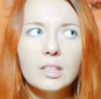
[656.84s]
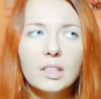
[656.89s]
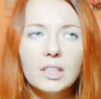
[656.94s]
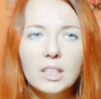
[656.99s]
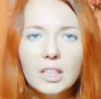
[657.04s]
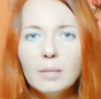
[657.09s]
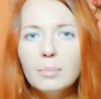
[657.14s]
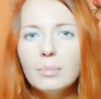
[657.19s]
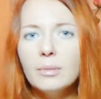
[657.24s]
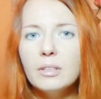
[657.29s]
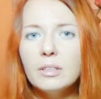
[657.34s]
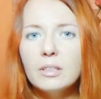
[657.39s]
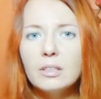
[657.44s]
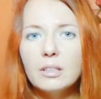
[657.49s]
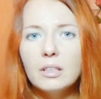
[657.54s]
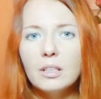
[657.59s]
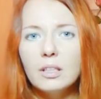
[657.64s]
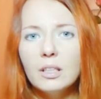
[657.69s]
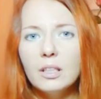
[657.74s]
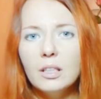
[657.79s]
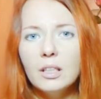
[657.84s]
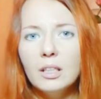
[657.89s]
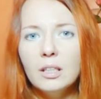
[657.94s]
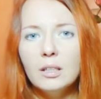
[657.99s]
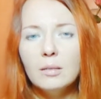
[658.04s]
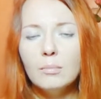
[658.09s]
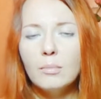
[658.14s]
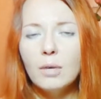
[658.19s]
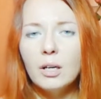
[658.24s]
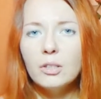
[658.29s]
keep it
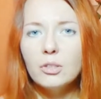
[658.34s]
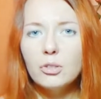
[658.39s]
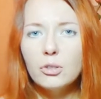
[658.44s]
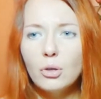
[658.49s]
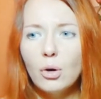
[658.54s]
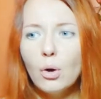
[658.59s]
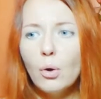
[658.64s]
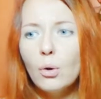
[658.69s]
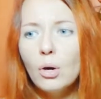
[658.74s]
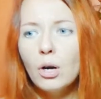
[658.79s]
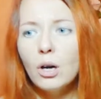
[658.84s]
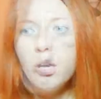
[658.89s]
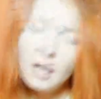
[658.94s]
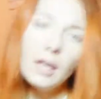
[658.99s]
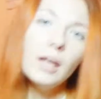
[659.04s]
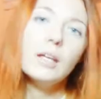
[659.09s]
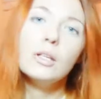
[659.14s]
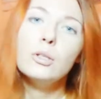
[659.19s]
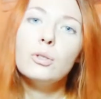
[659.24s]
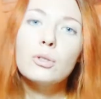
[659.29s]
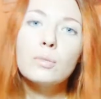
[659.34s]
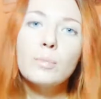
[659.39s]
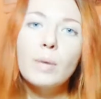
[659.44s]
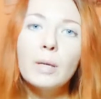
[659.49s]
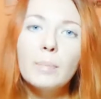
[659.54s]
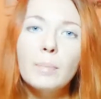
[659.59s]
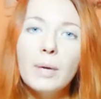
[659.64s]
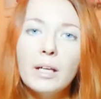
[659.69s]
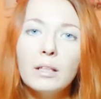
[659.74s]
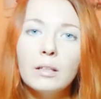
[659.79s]
in my drawer and use
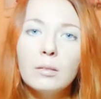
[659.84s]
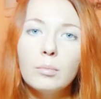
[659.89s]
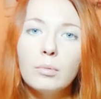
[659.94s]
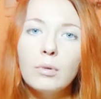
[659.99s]
my paddle